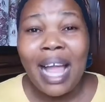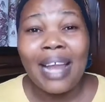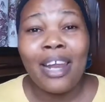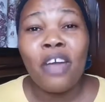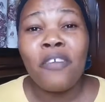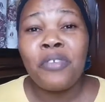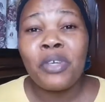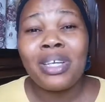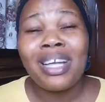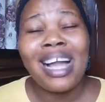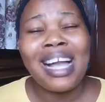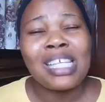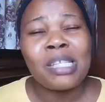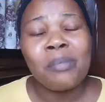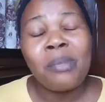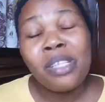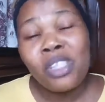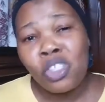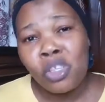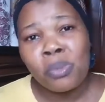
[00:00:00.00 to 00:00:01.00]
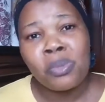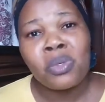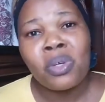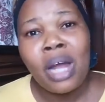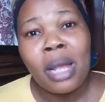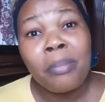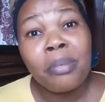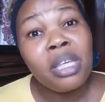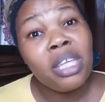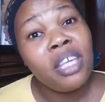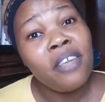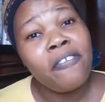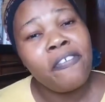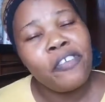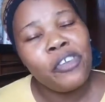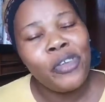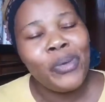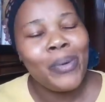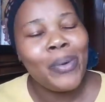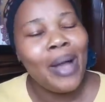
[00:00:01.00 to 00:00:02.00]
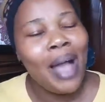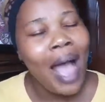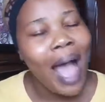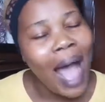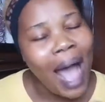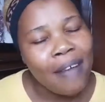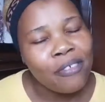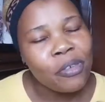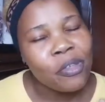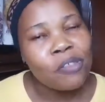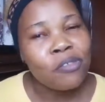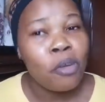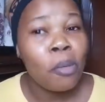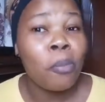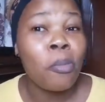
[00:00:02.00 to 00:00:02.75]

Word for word: I love you guys. Please subscribe if you haven't, for